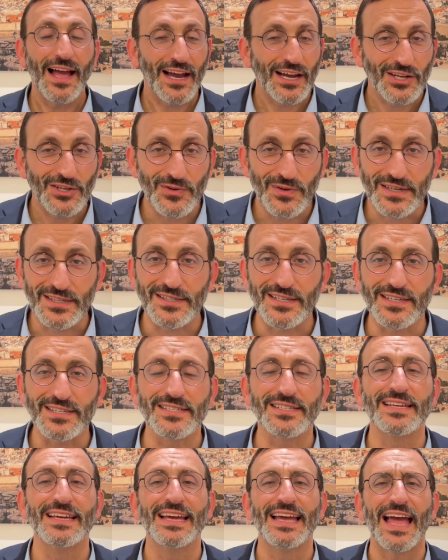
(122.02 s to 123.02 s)
can you
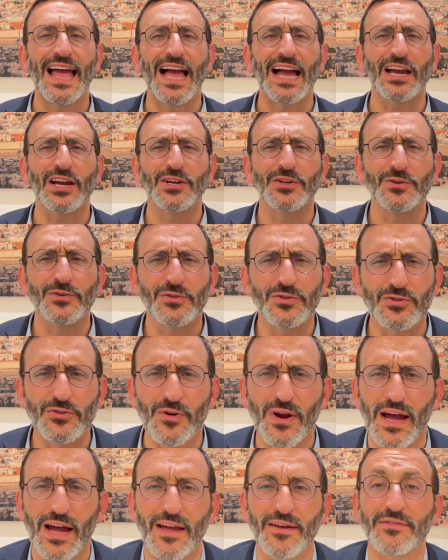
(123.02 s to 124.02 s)
exist? How can you
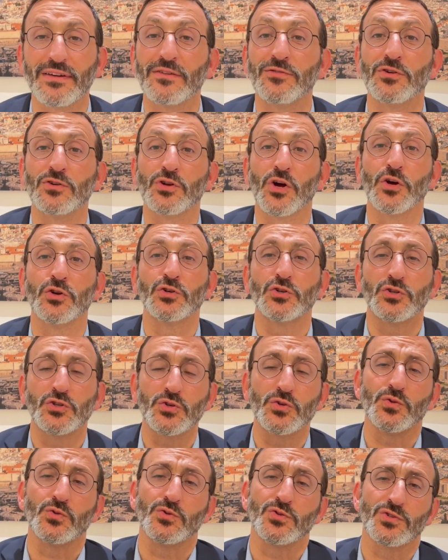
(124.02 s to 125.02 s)
thrive if you don't
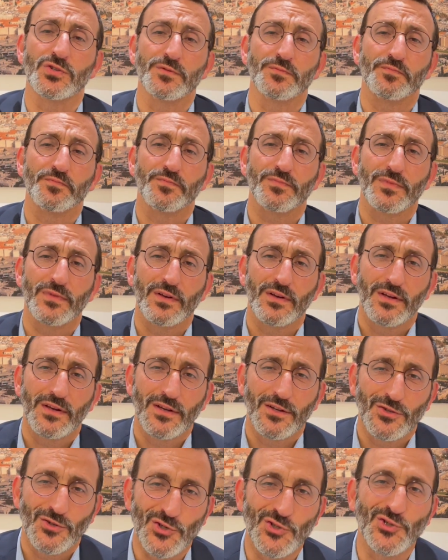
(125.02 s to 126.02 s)
choose
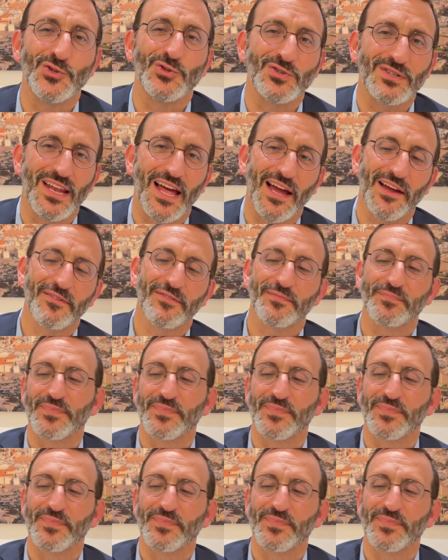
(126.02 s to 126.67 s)
to choose life?